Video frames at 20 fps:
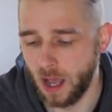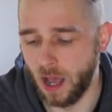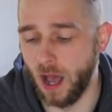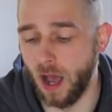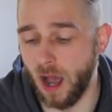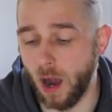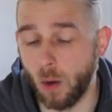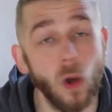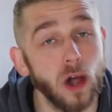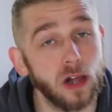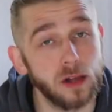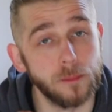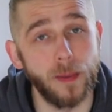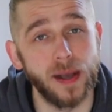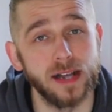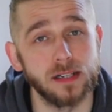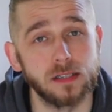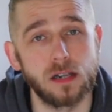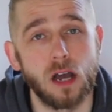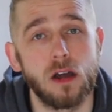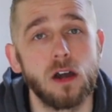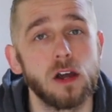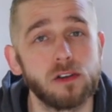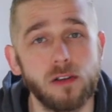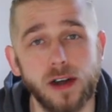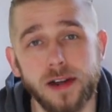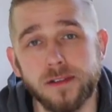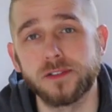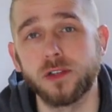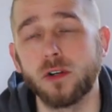And welcome back to
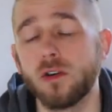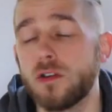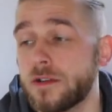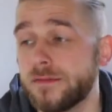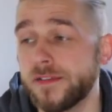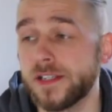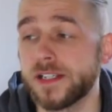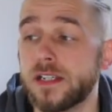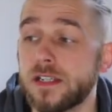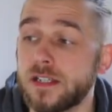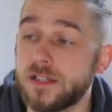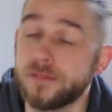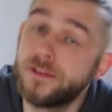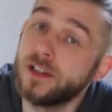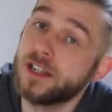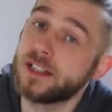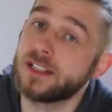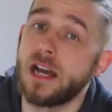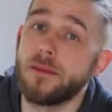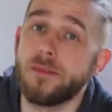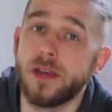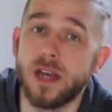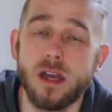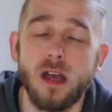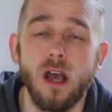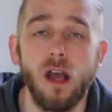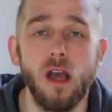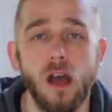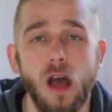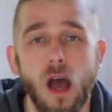Colourcraft, or if this is your first time
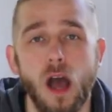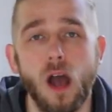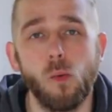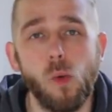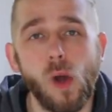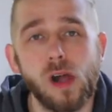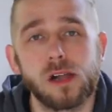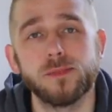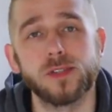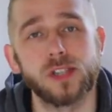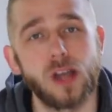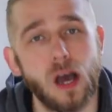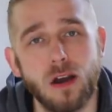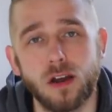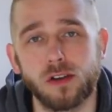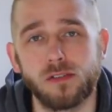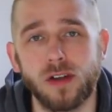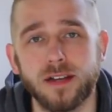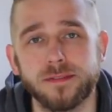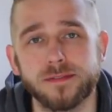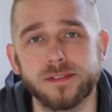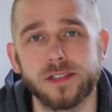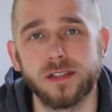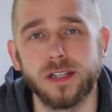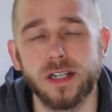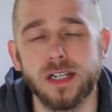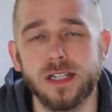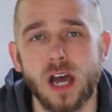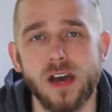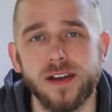here, welcome to Colourcraft,
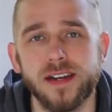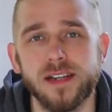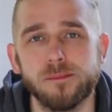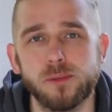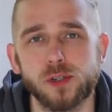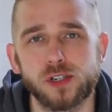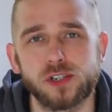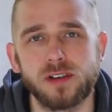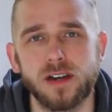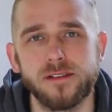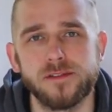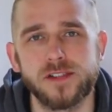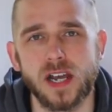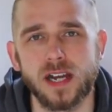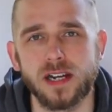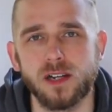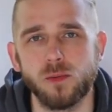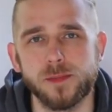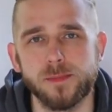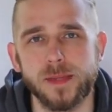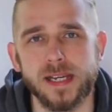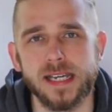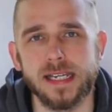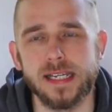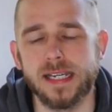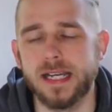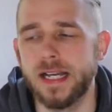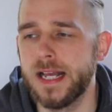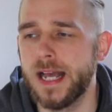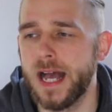the learning bushcraft channel with
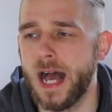me,